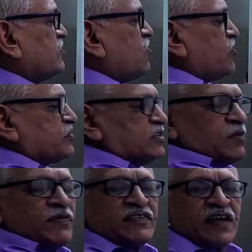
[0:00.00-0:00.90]
cos
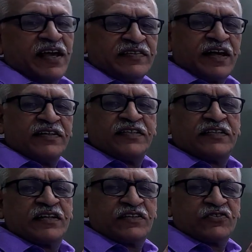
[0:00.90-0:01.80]
theta plus I sin
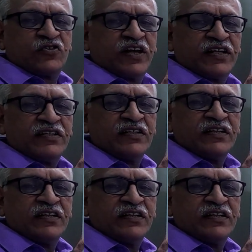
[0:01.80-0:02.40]
theta raised to n